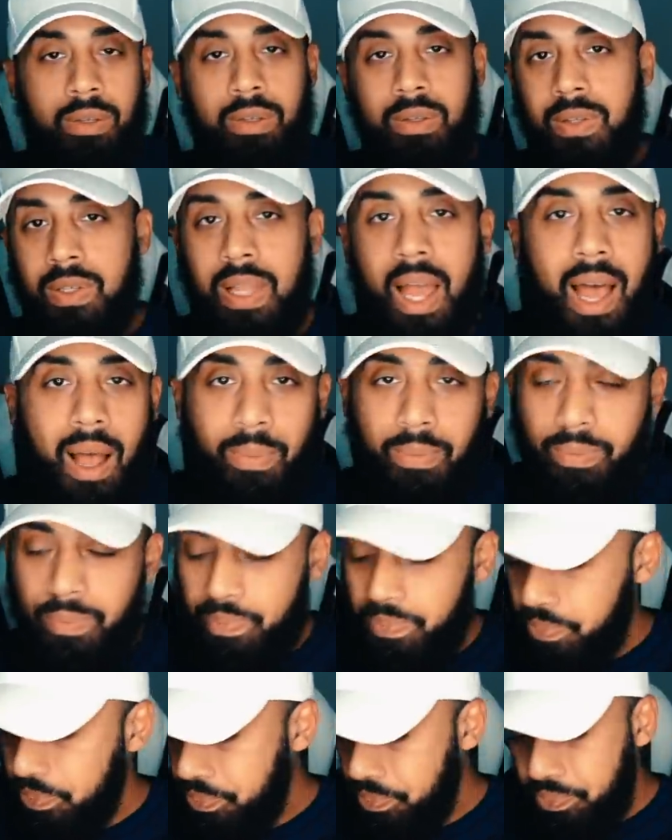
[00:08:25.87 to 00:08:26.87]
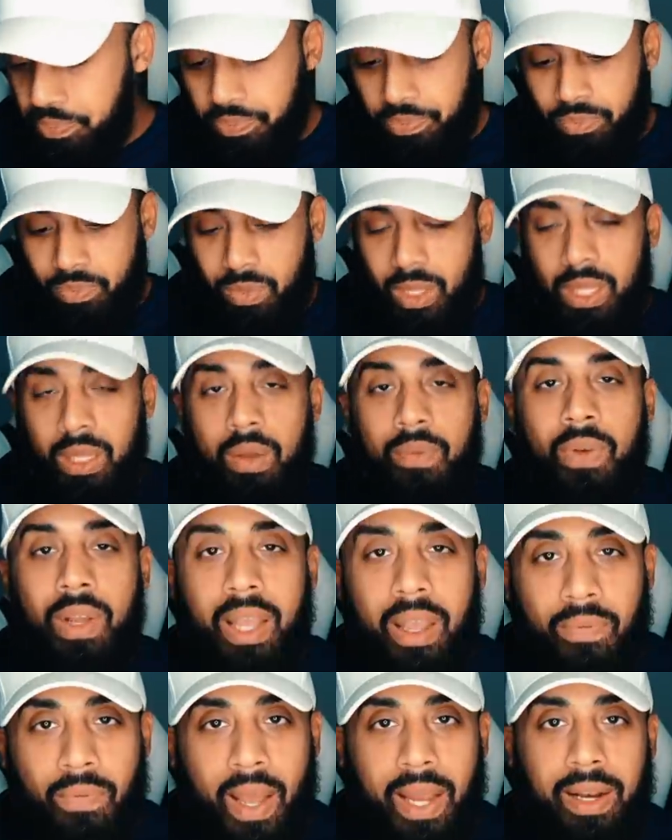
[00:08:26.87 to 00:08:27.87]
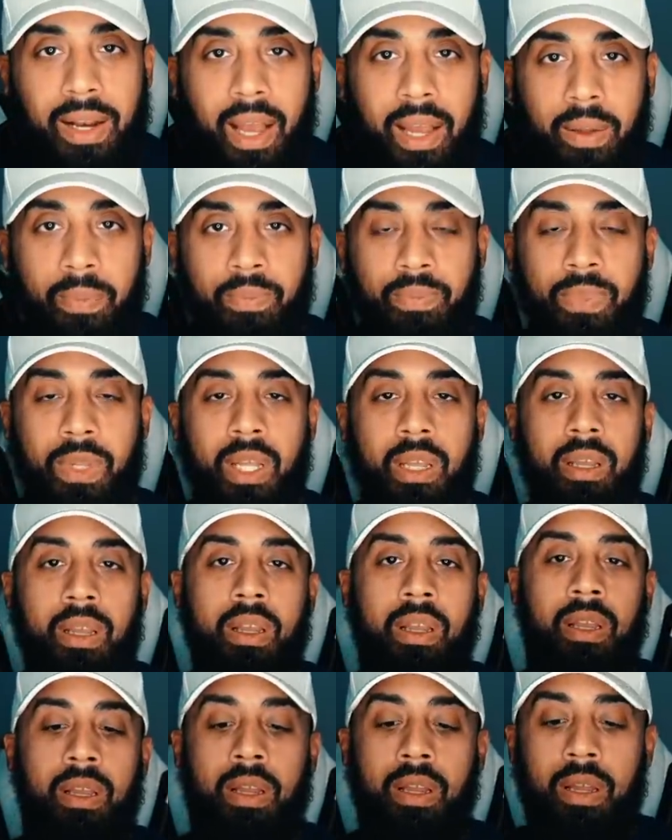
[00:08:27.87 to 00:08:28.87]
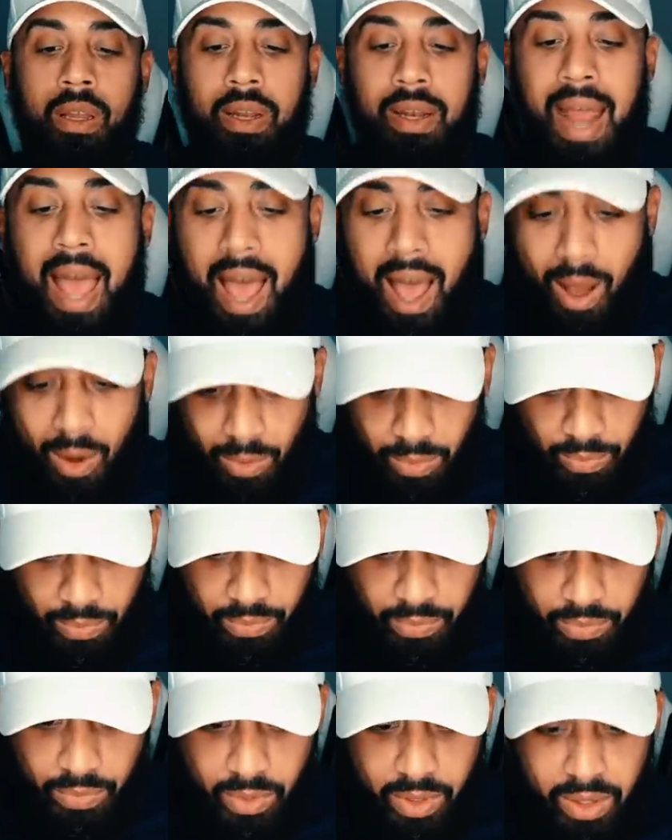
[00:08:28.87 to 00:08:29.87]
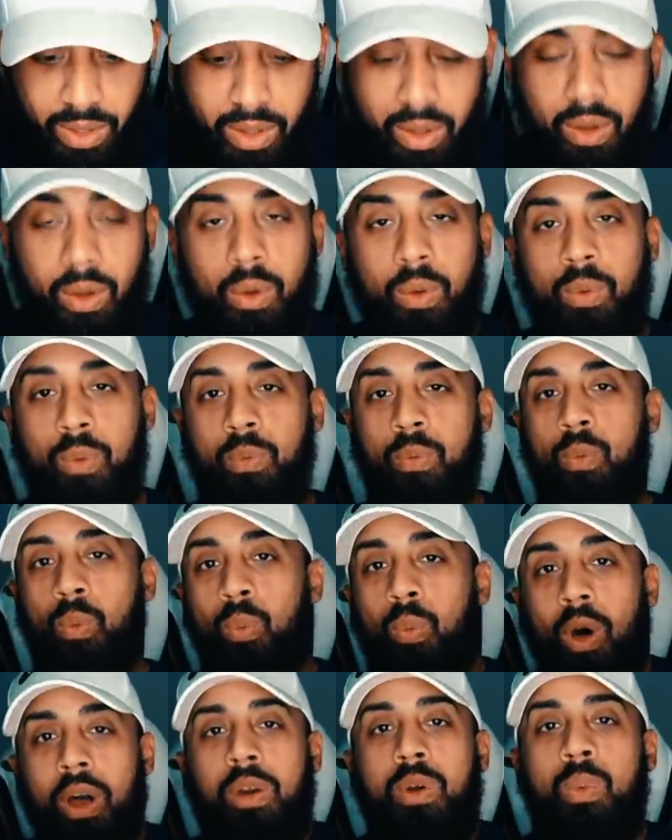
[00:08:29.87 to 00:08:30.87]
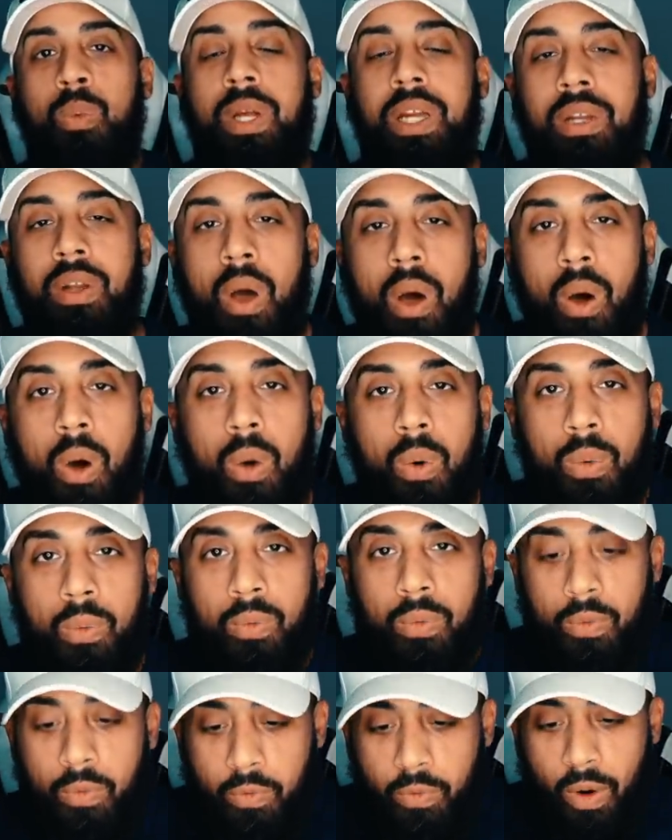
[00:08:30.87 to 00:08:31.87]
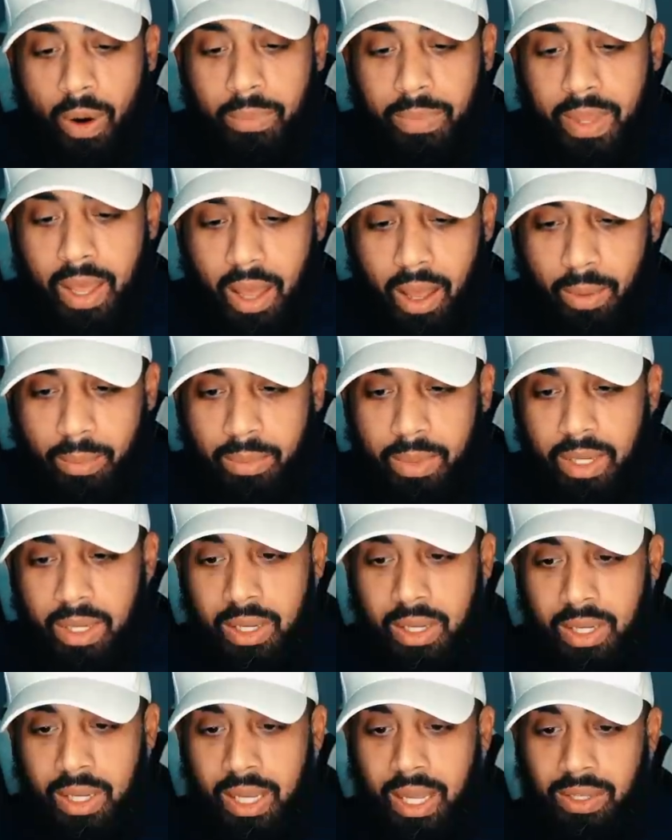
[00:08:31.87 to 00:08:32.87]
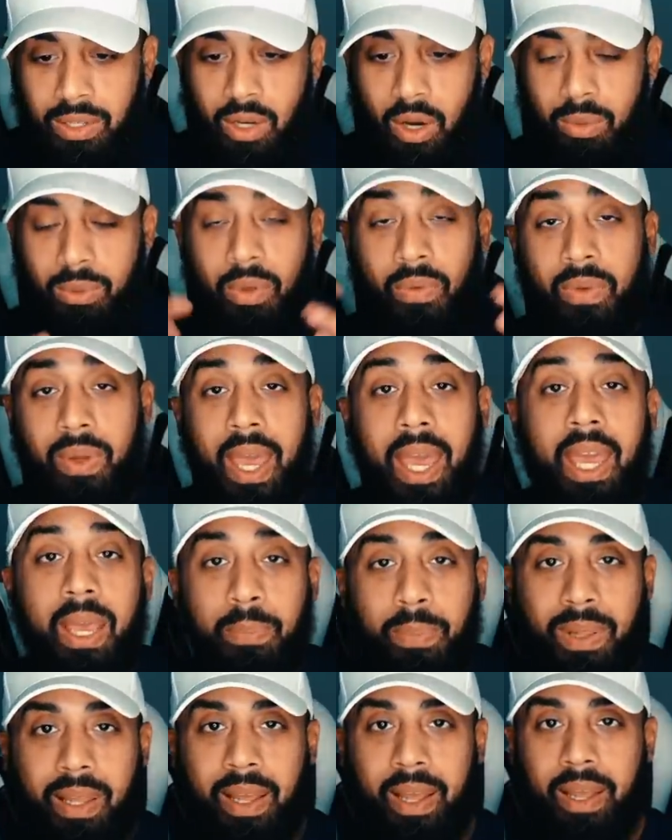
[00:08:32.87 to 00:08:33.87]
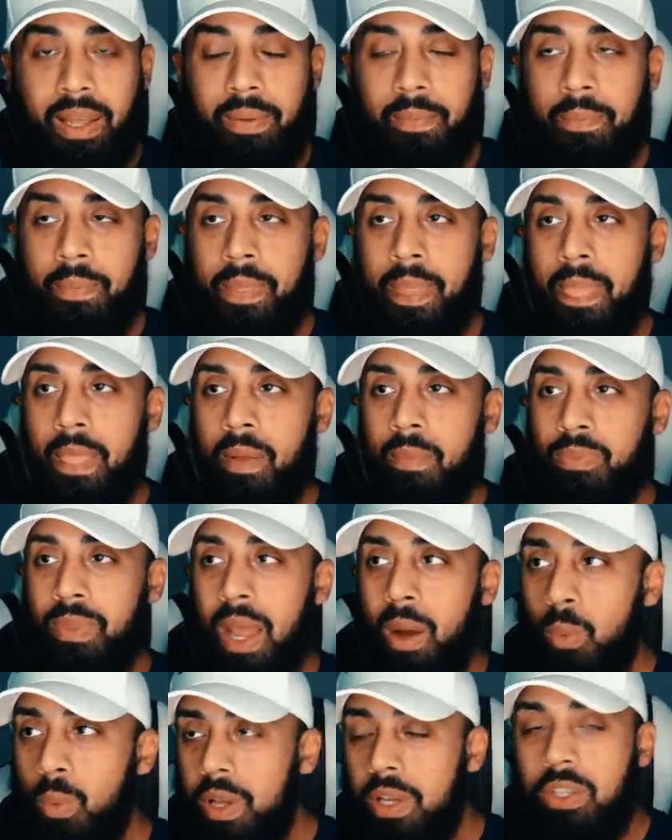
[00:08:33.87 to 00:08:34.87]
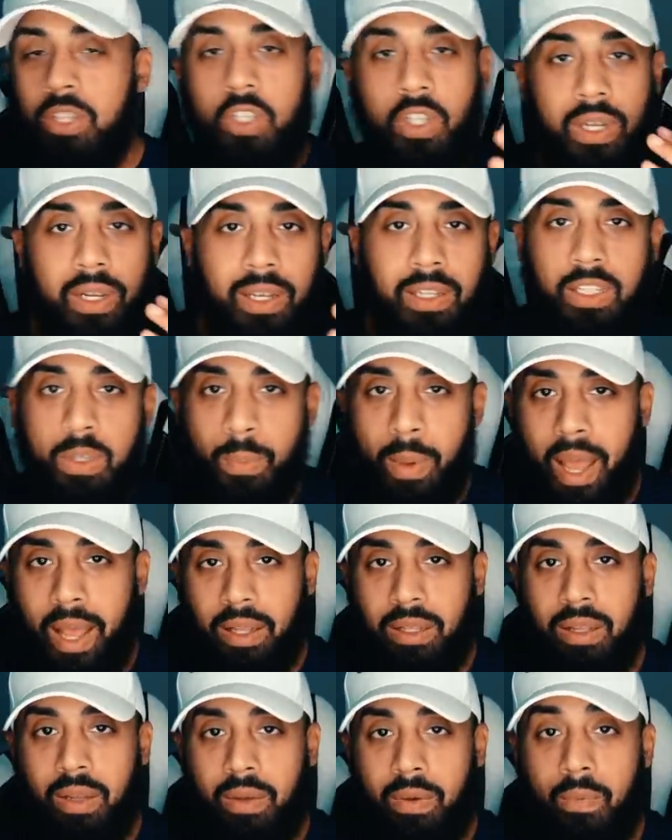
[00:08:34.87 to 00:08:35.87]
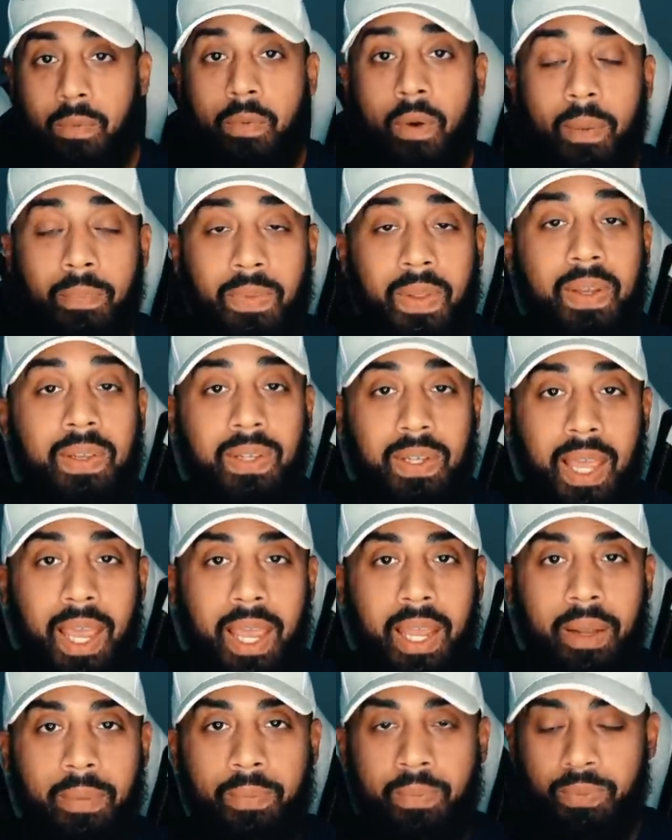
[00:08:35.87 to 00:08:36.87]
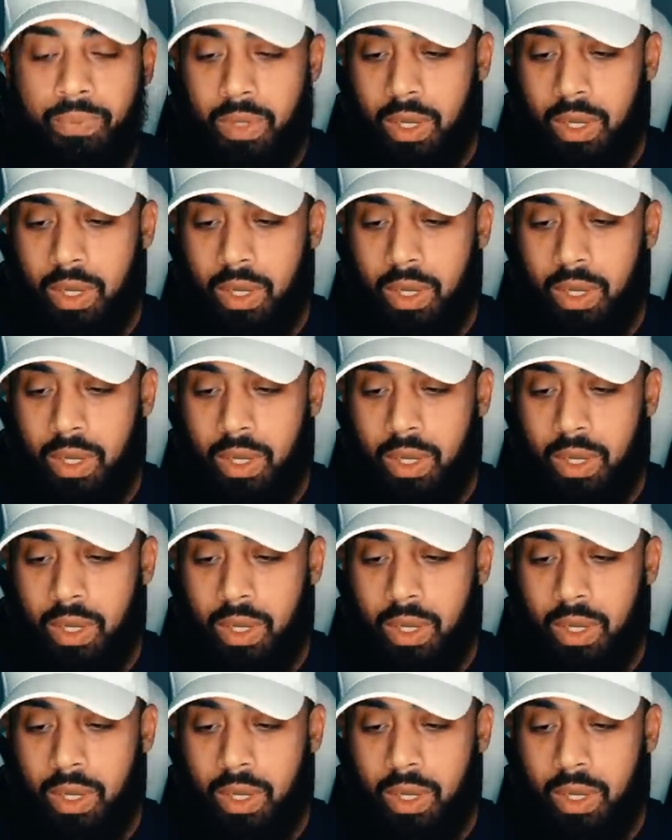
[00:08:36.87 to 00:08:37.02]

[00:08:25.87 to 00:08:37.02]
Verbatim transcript: Stop. Forget fight night. Now, what do we know from them in terms of gameplay? that we should expect from this game.